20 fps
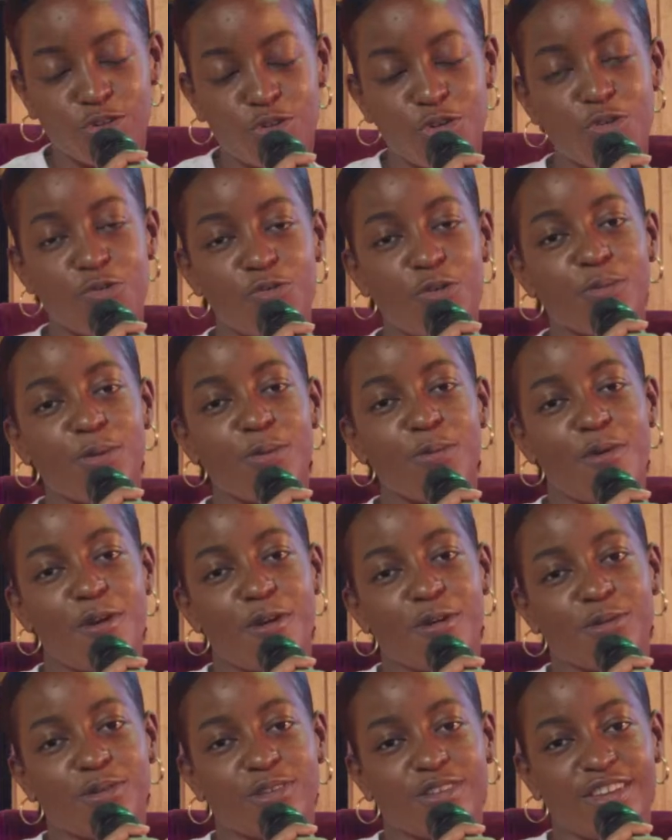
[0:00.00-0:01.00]
to you from the
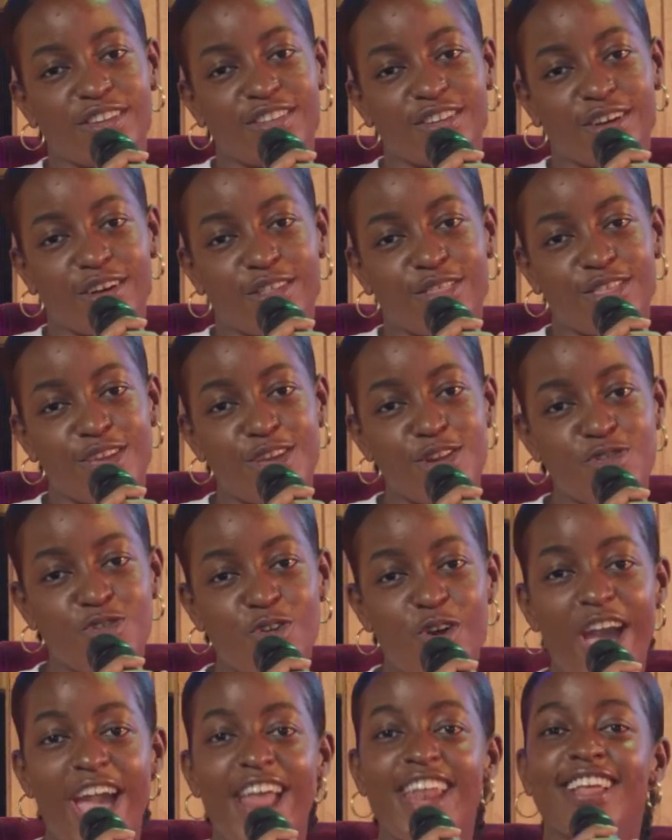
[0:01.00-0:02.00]
Miracle Center
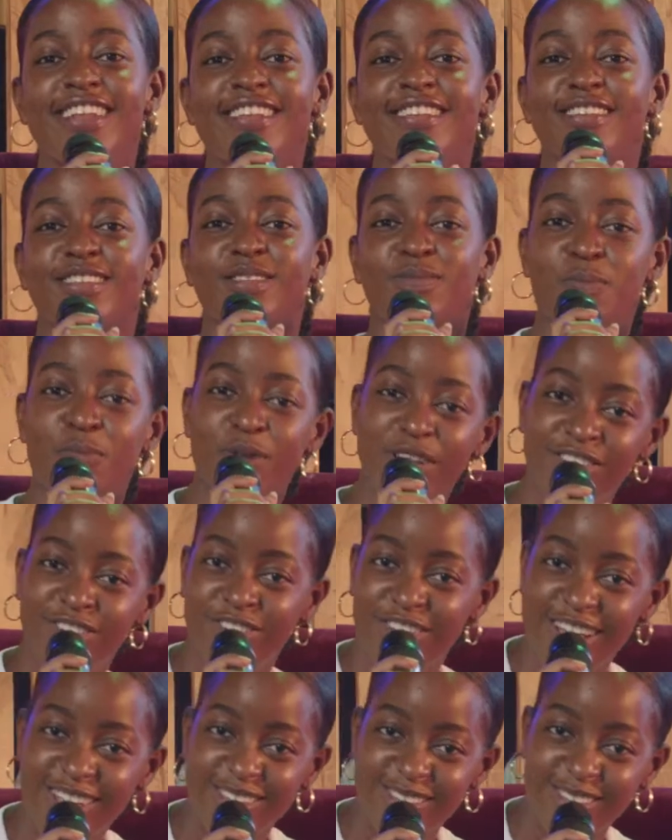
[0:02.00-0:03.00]
Cathedral, and it is
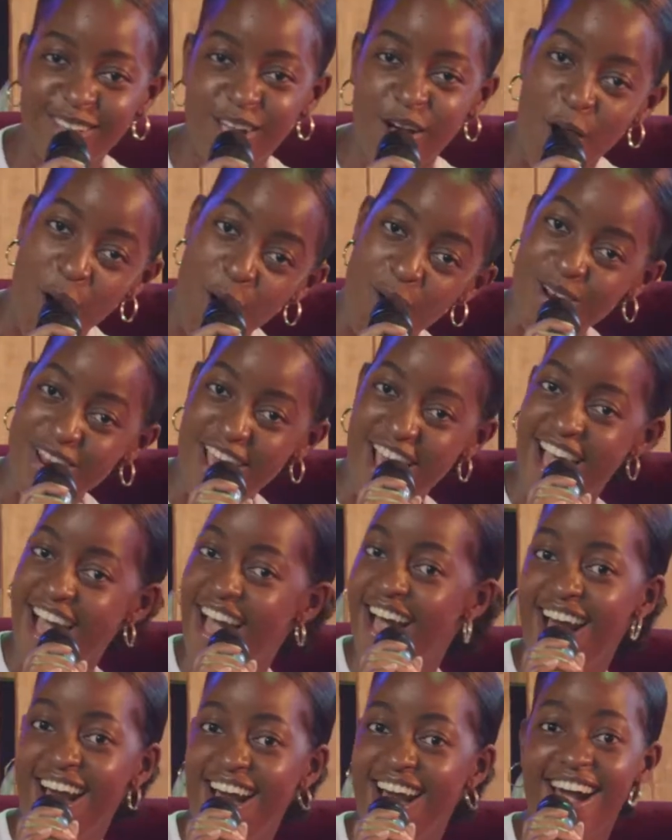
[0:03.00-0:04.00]
Preacher's Corner.
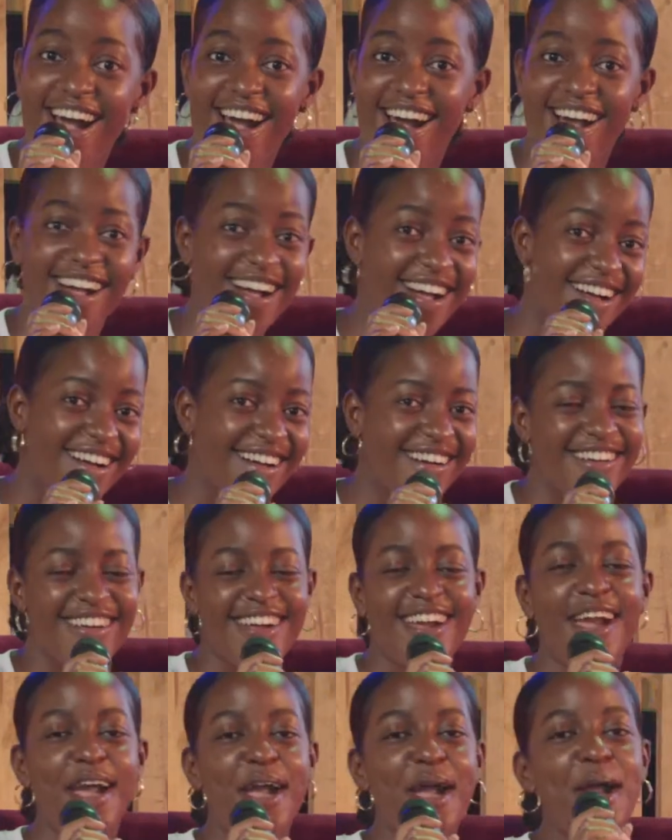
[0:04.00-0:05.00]

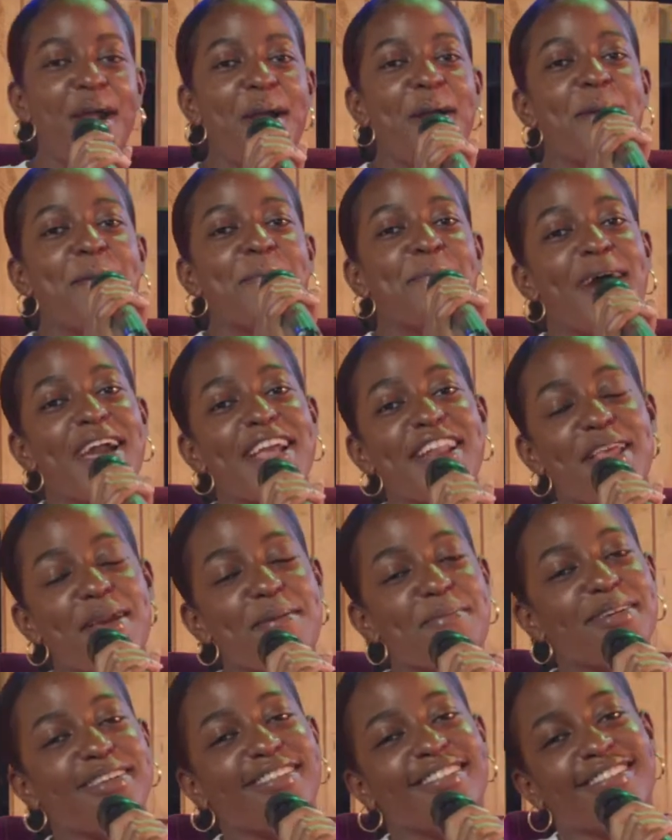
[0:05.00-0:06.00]
Oh. My
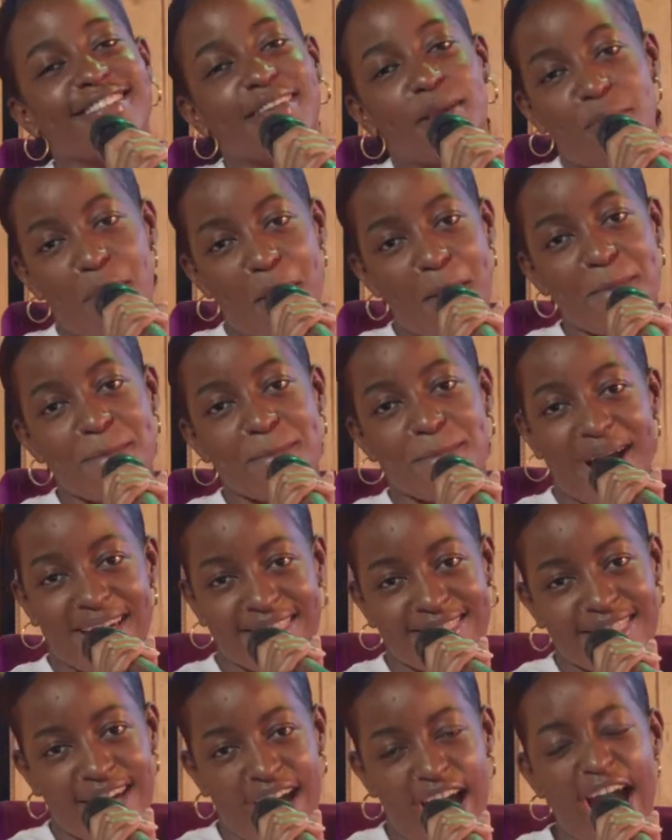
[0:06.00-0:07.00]
name is Sheba
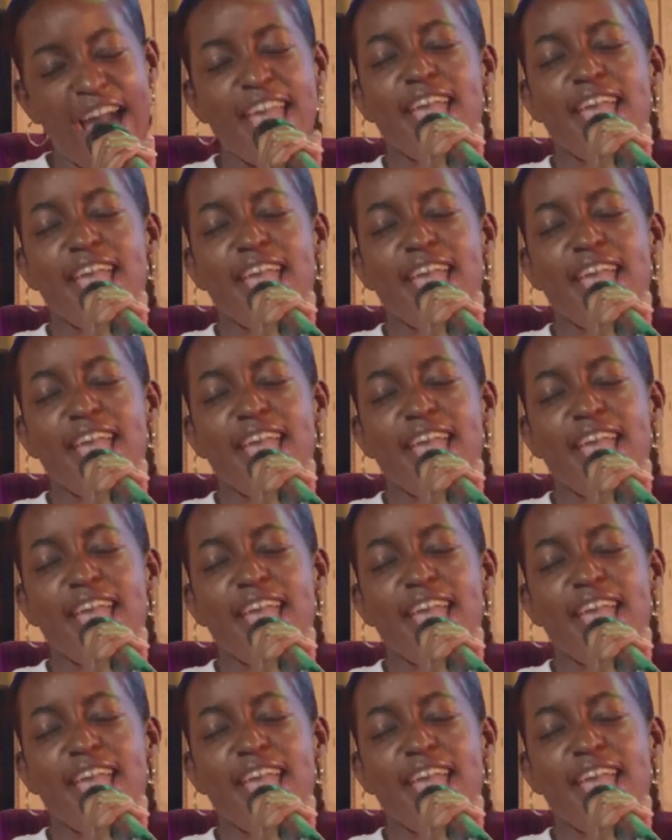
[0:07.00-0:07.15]
Martha. I